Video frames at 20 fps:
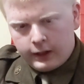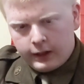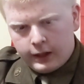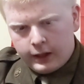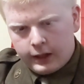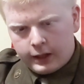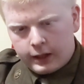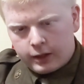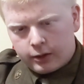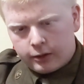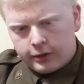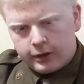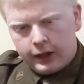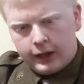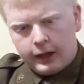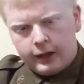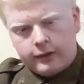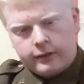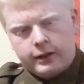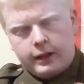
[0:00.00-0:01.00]
And it also
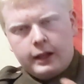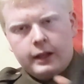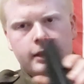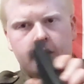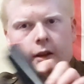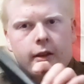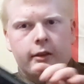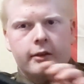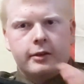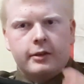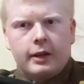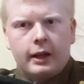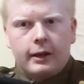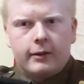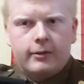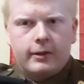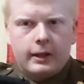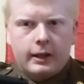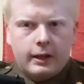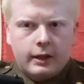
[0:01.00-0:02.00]
has another
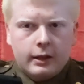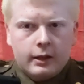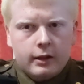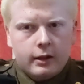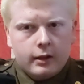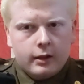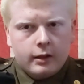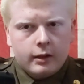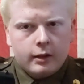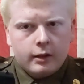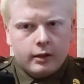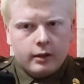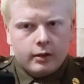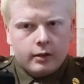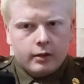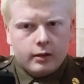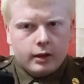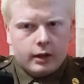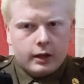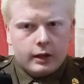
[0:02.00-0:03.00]
safety
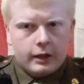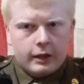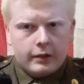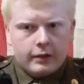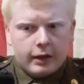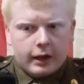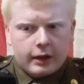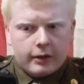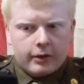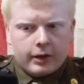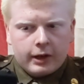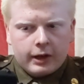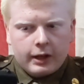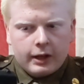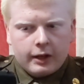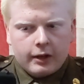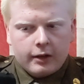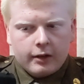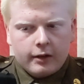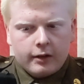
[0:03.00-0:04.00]
on the side right
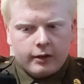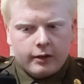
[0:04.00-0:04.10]
here.